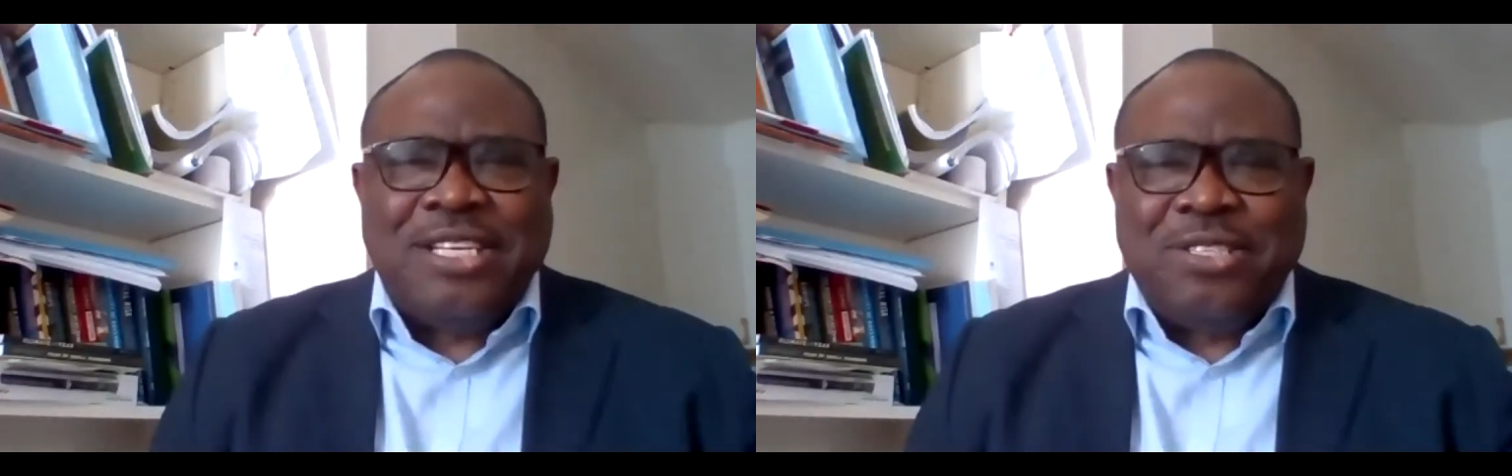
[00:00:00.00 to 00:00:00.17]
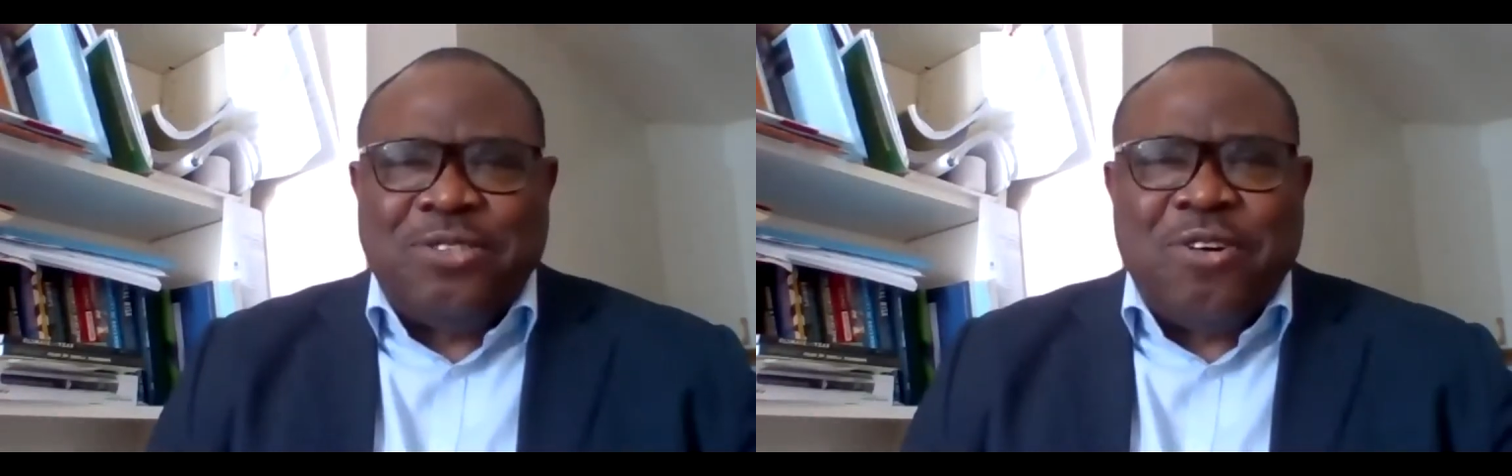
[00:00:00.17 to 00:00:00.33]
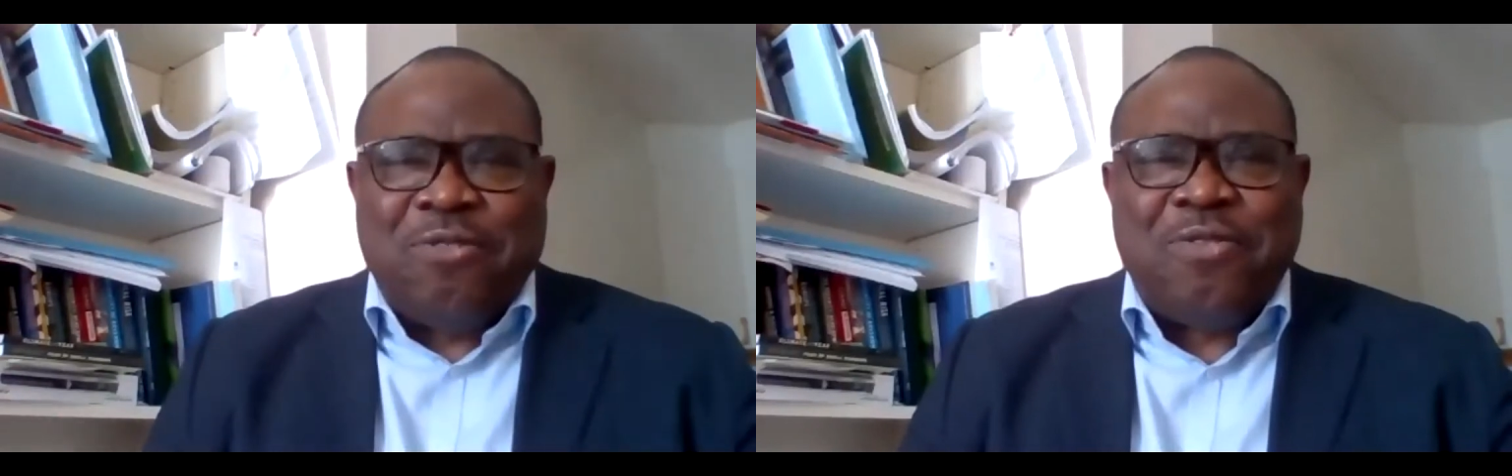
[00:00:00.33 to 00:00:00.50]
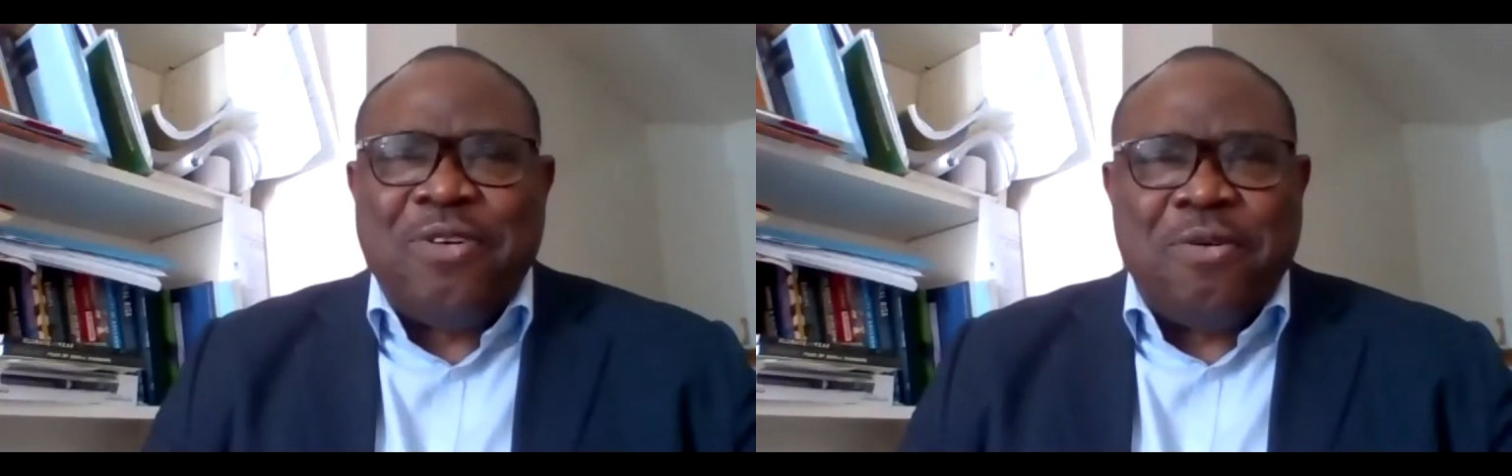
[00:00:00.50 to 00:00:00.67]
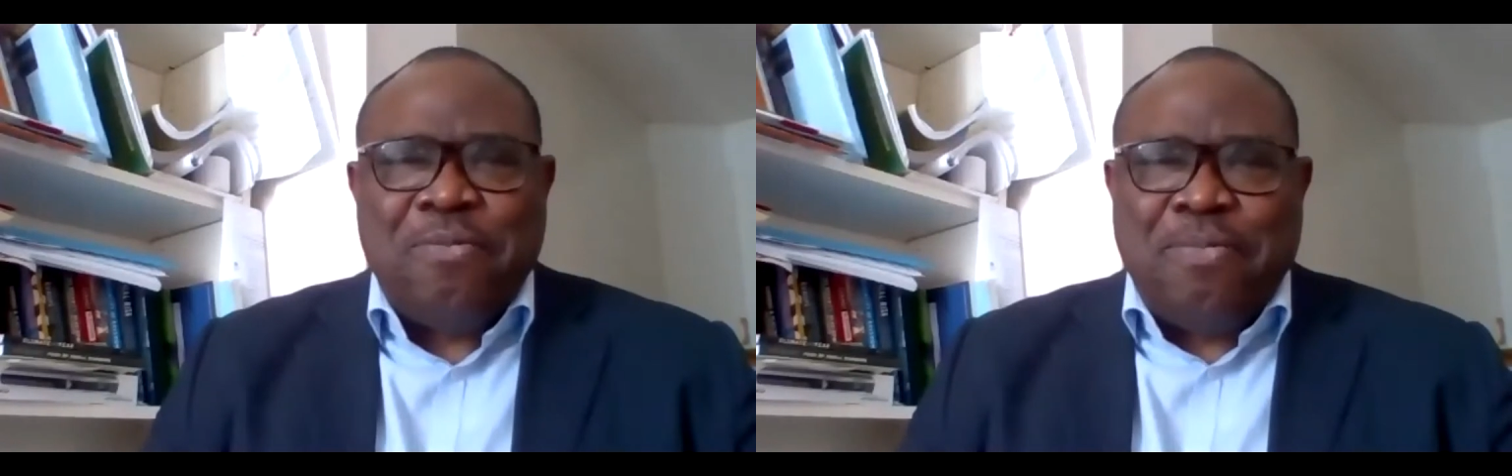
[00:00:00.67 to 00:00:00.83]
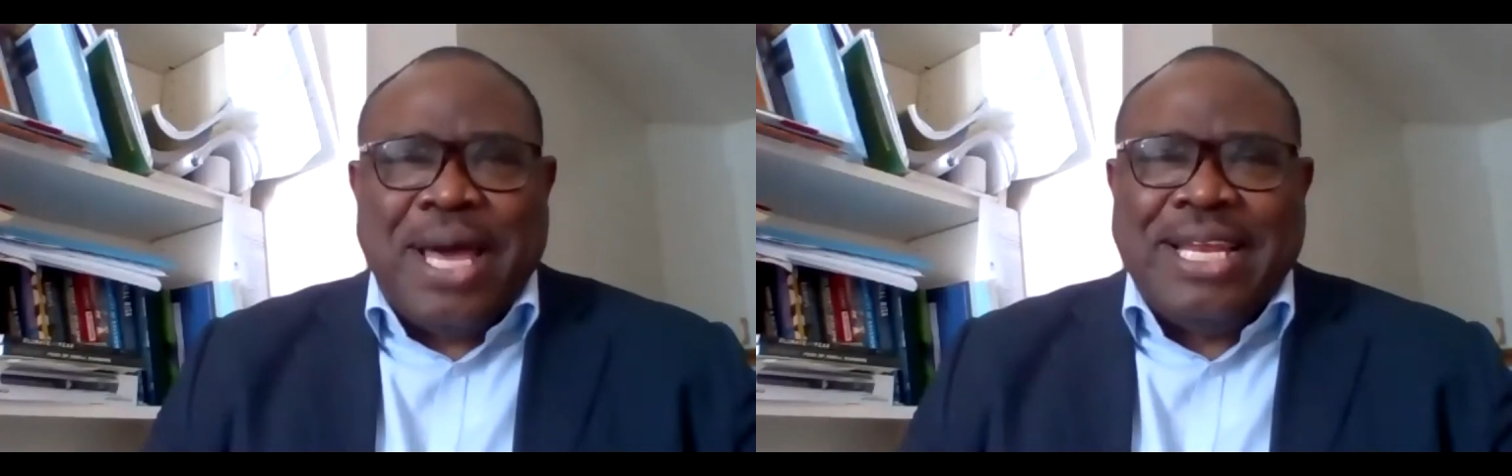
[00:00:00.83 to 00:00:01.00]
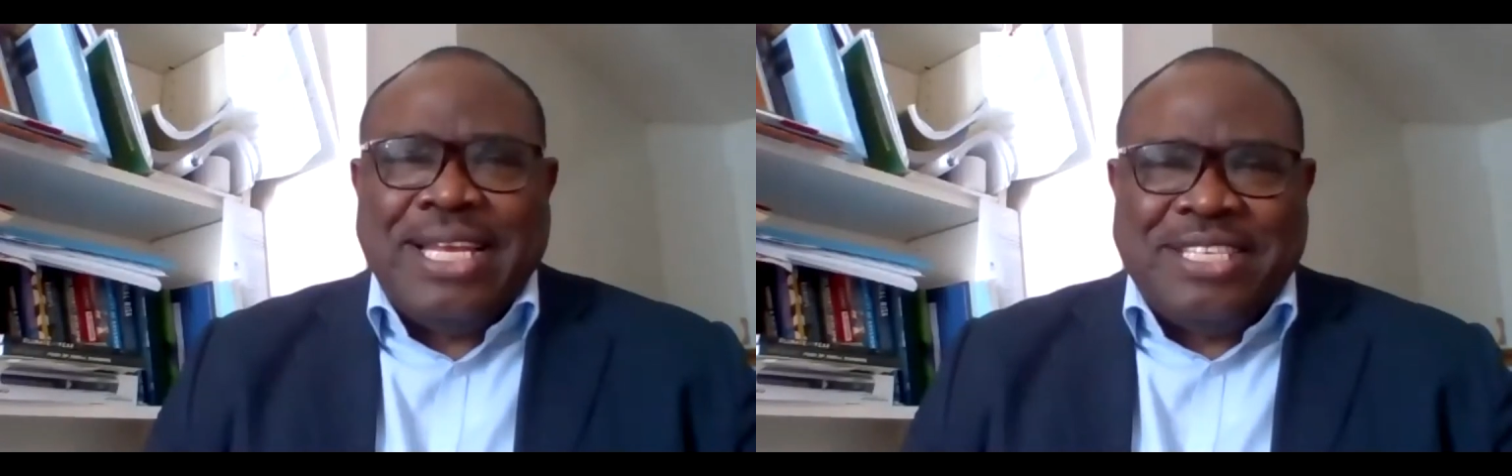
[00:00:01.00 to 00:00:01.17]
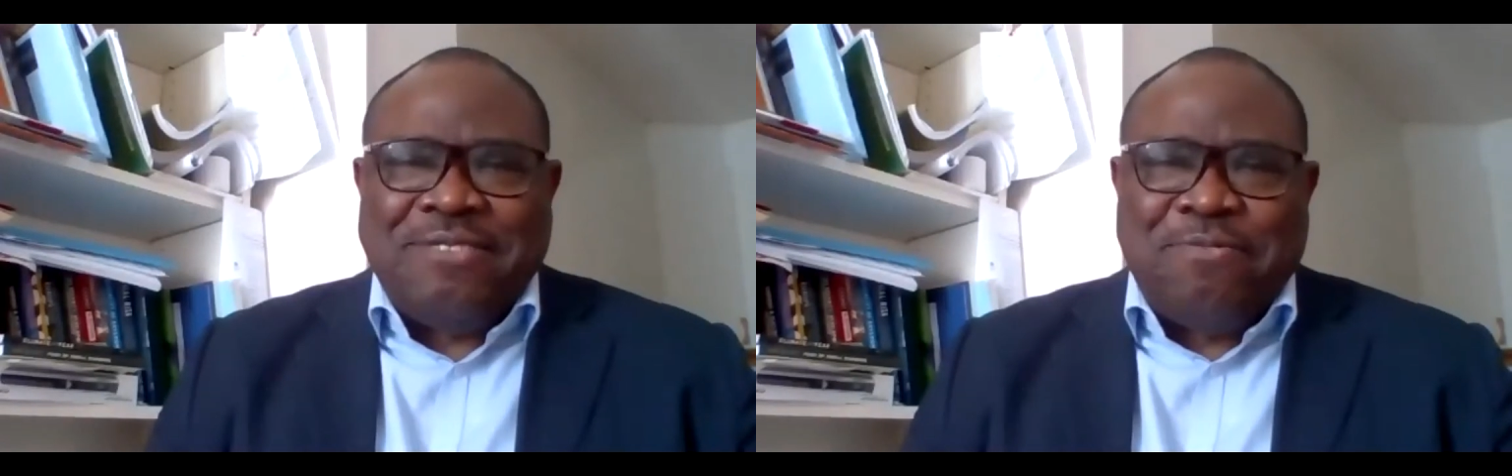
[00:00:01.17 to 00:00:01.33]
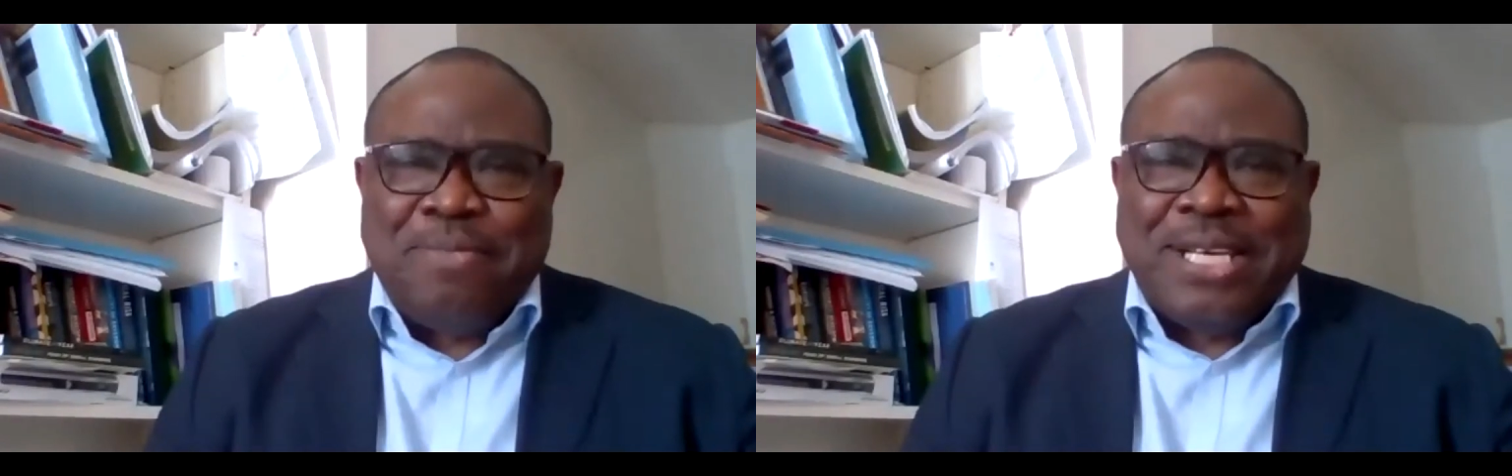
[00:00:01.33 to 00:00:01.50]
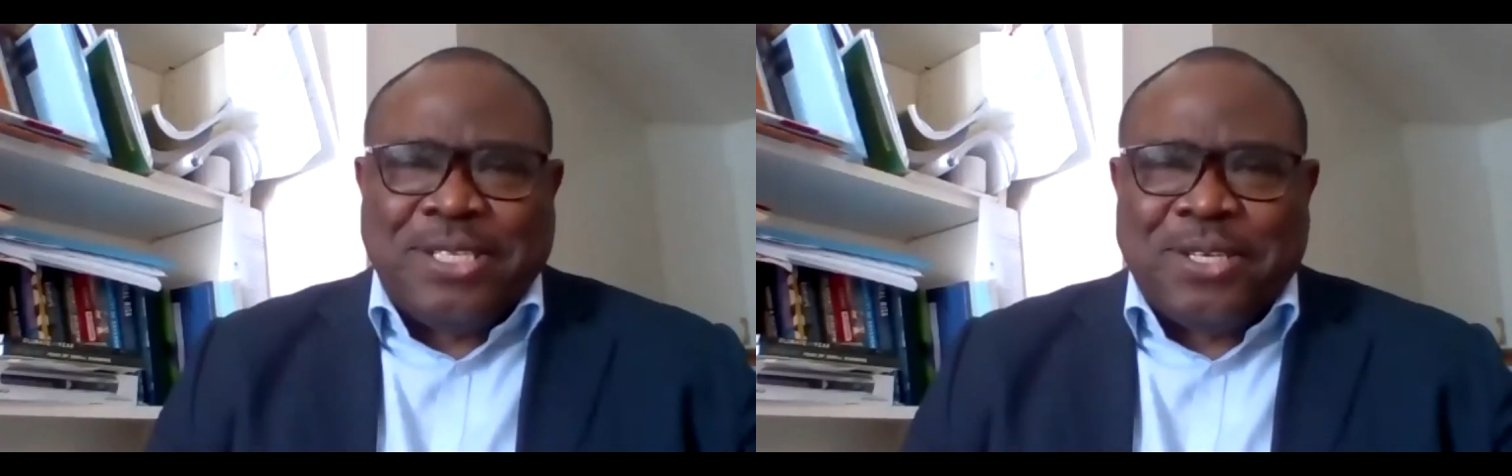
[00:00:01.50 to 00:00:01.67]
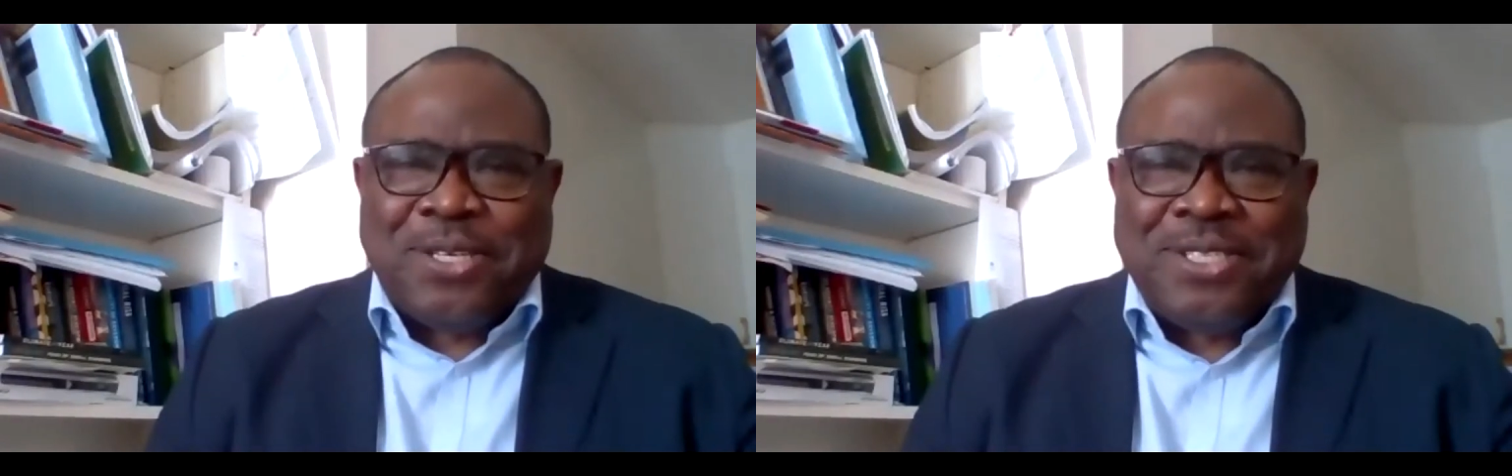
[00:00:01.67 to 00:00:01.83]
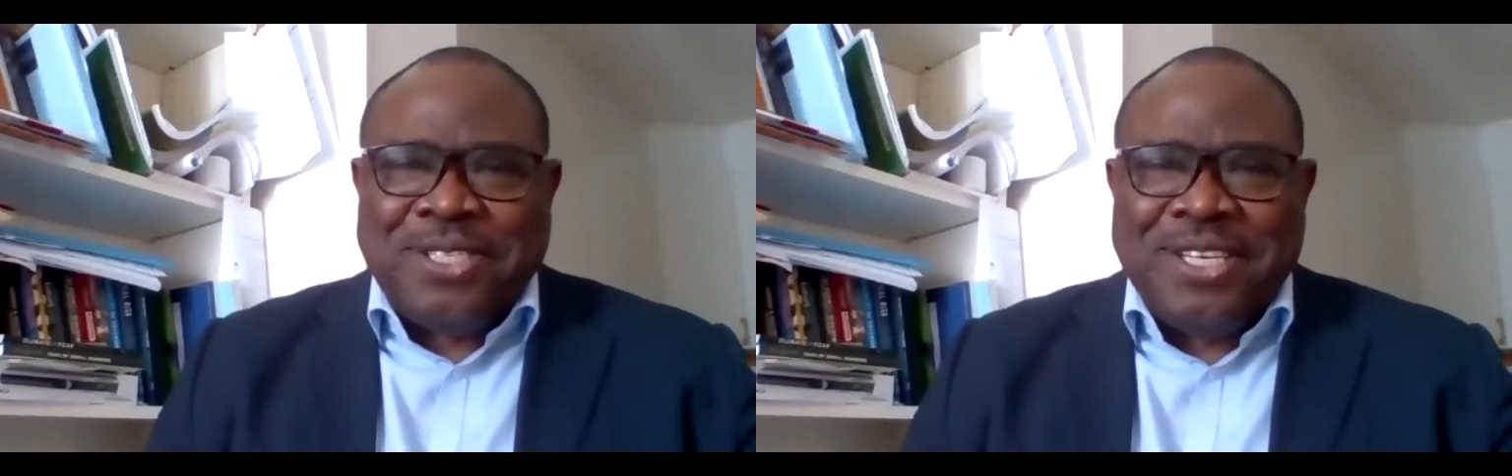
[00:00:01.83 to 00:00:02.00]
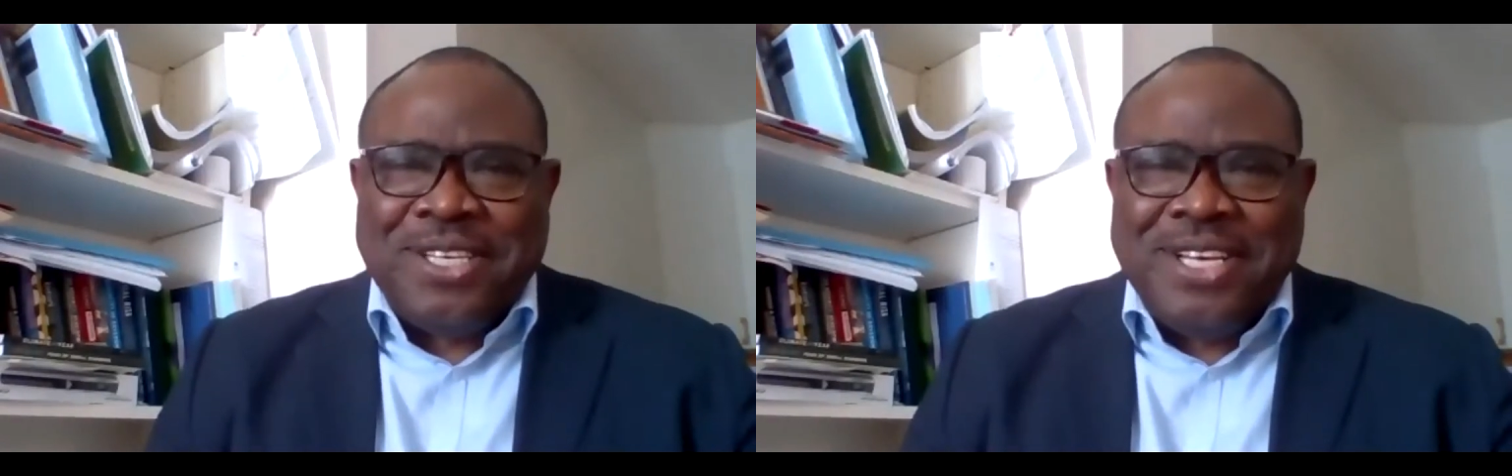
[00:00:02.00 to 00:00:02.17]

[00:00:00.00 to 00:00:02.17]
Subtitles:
the issue of palliative measures.